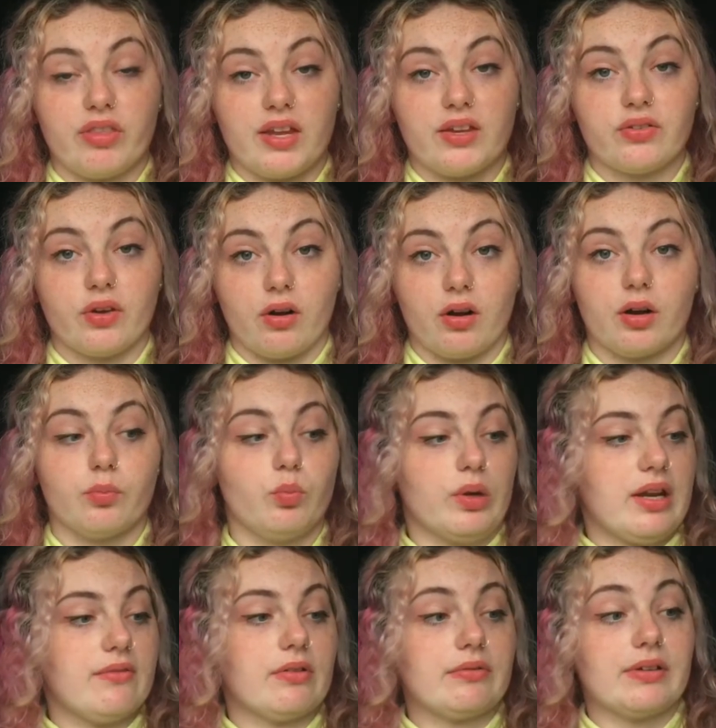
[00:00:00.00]
this arm,
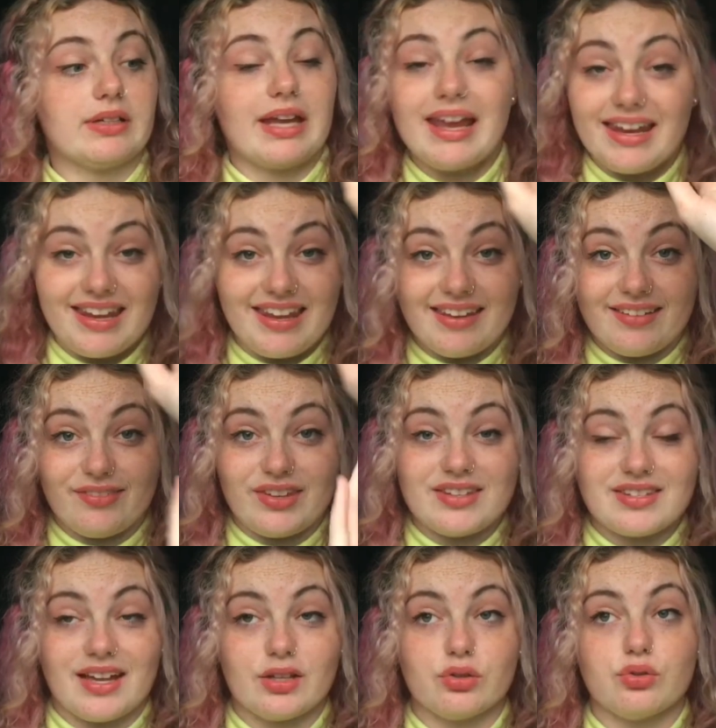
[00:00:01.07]
whenever I've had any of these
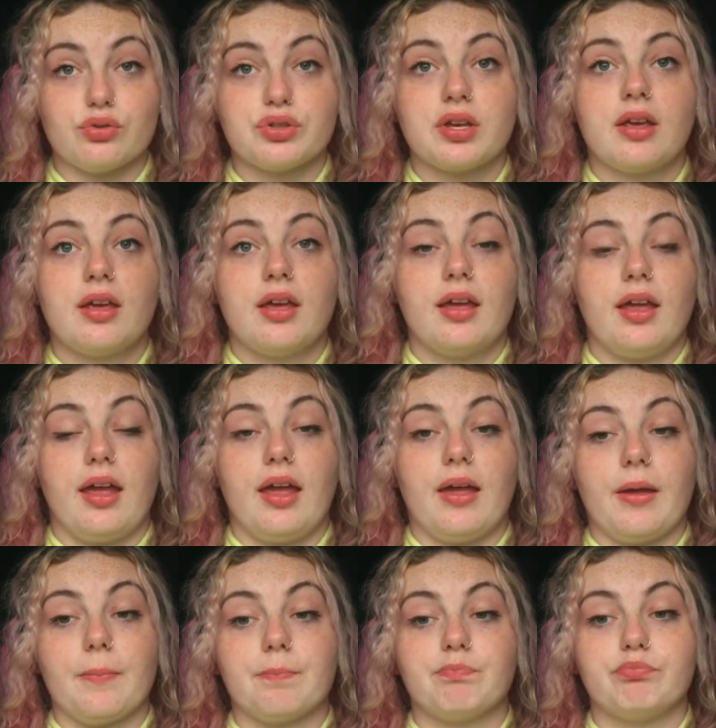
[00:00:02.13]
tattoos,
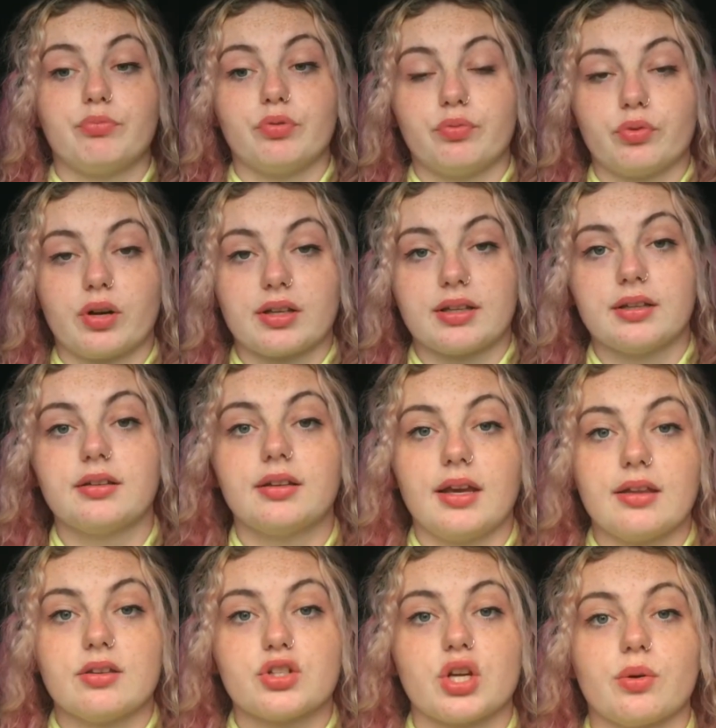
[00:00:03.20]
before I'd get
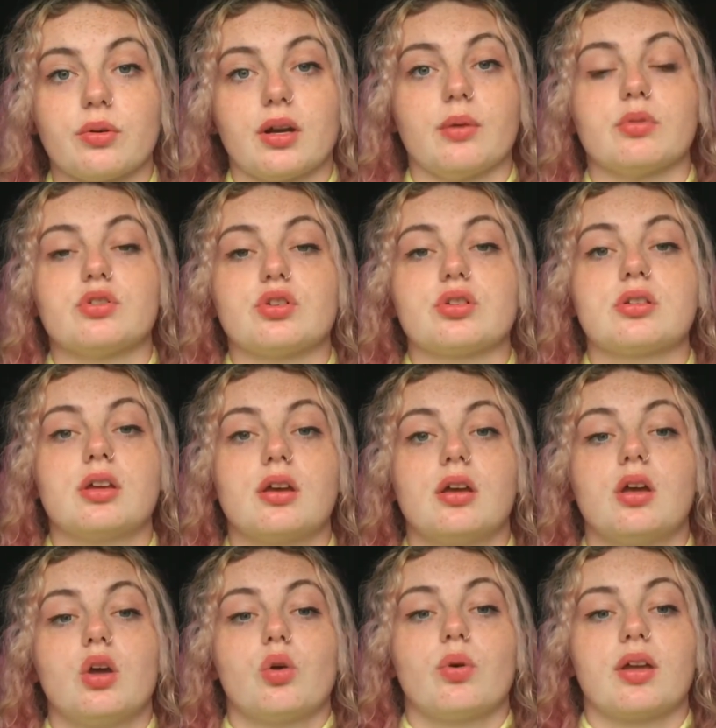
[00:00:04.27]
in the shower, I would just
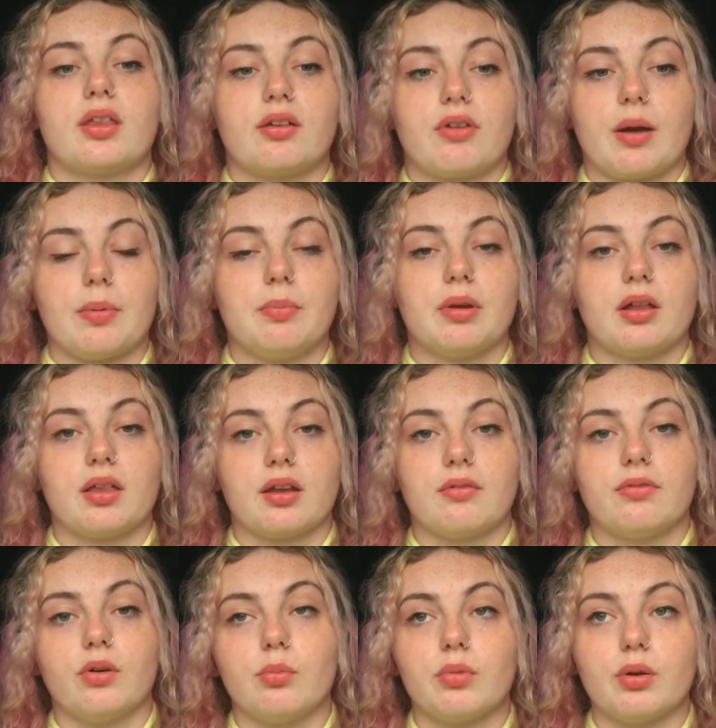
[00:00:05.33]
quickly wrap a bit of cling
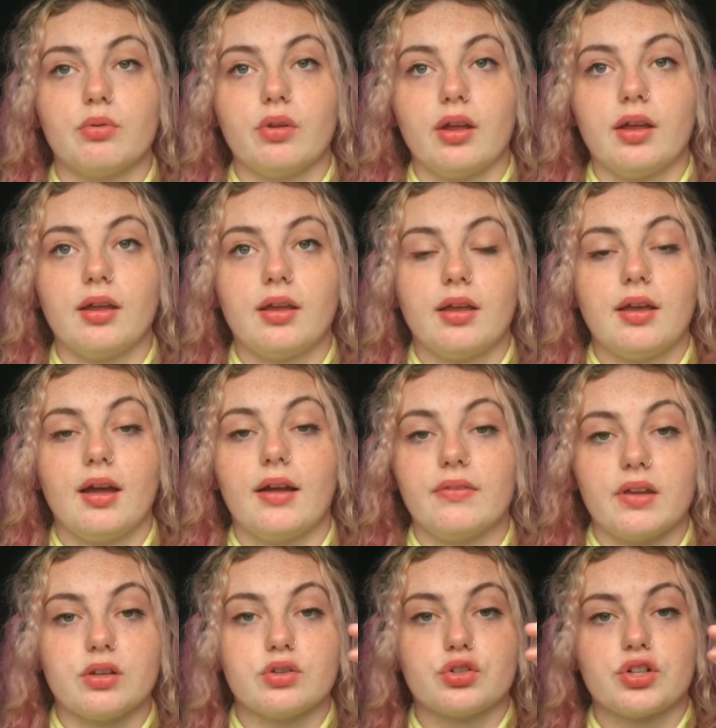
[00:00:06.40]
film around it and
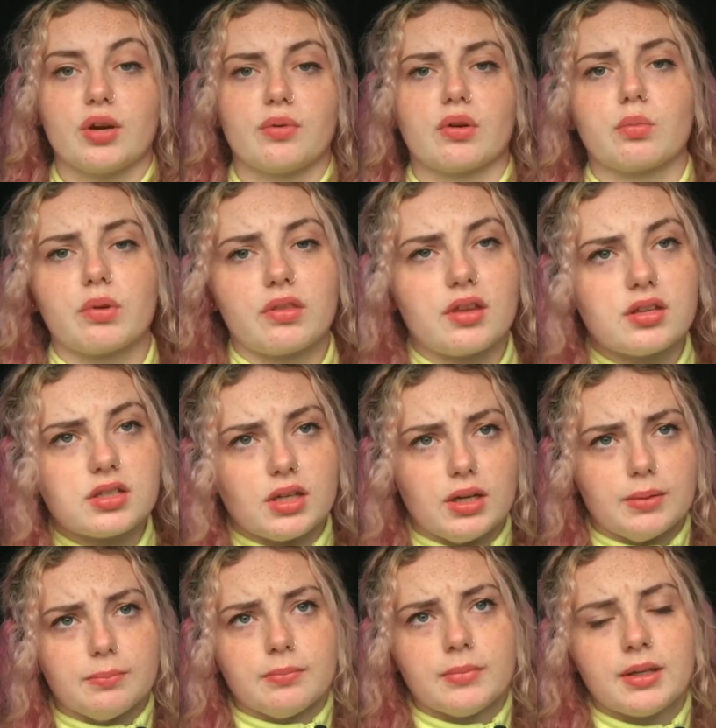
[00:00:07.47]
then shower with this
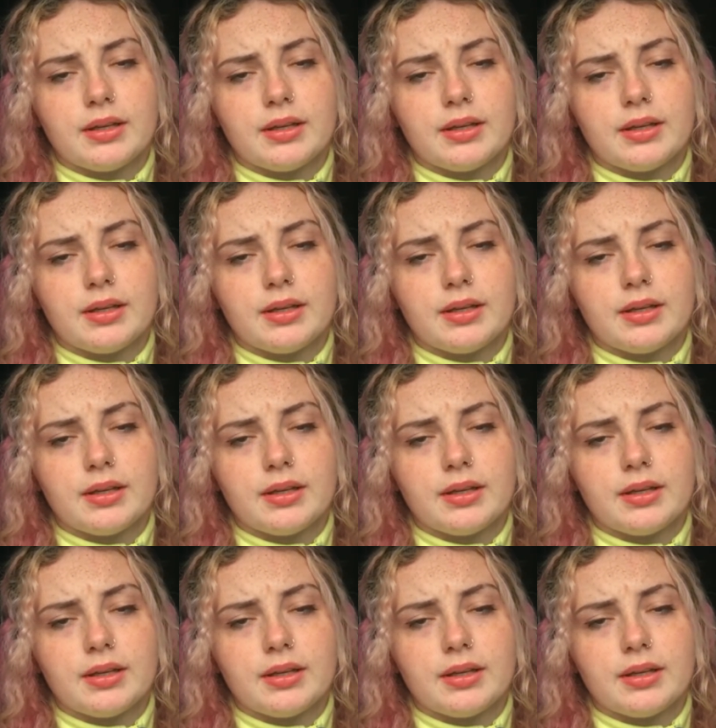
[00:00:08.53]
arm